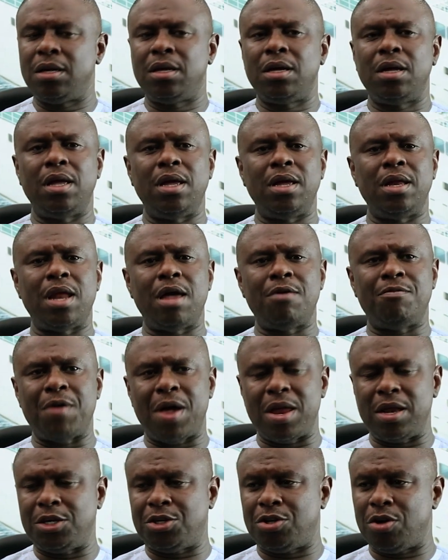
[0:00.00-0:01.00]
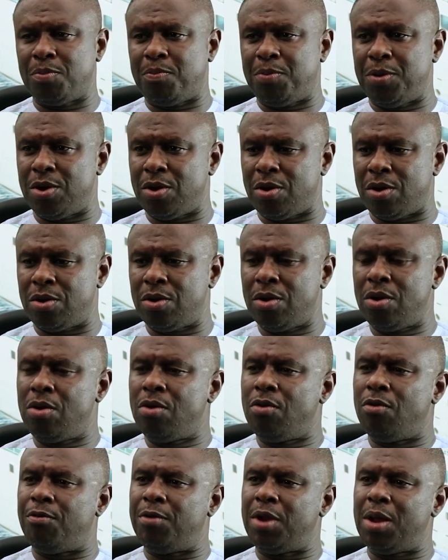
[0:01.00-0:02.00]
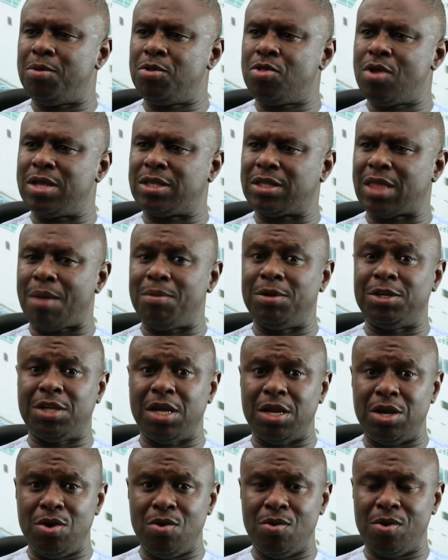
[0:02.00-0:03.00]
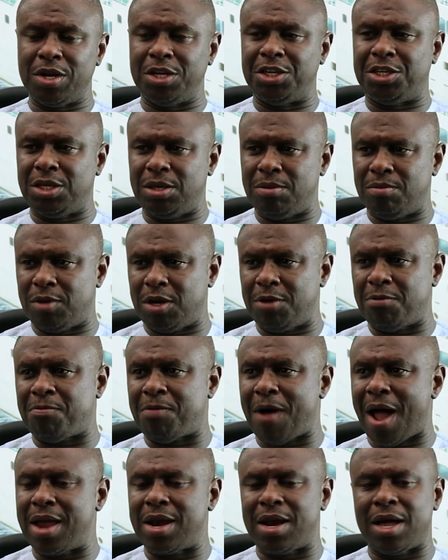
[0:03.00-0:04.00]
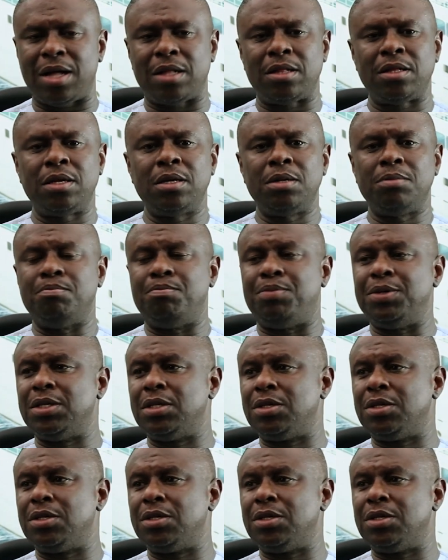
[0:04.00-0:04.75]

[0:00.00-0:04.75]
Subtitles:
In a very short period, we've been able to establish a new regime, the final bill